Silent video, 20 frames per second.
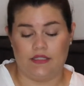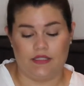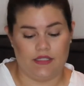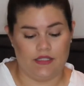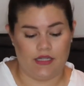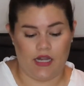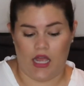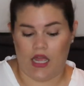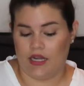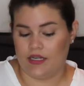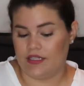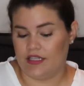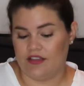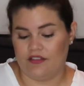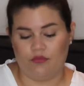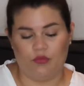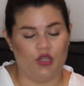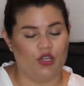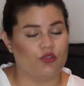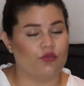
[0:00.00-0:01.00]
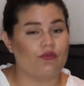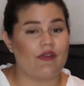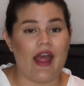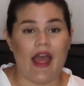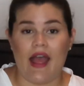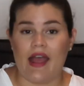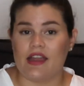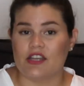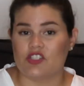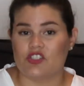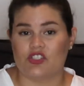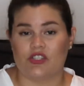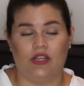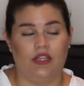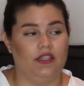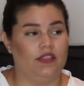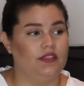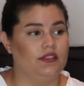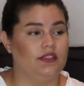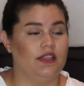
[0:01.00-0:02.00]
It did not give me a rash.
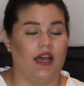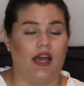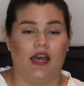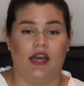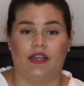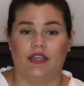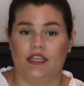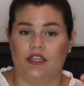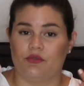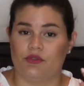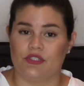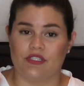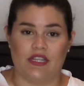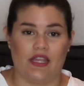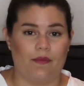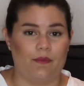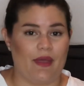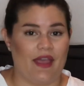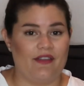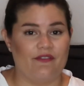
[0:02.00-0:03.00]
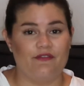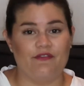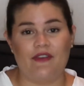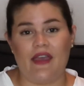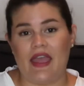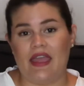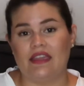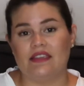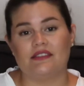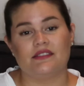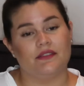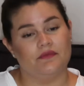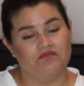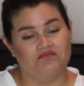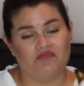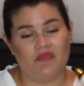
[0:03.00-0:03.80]
It did not irritate my face.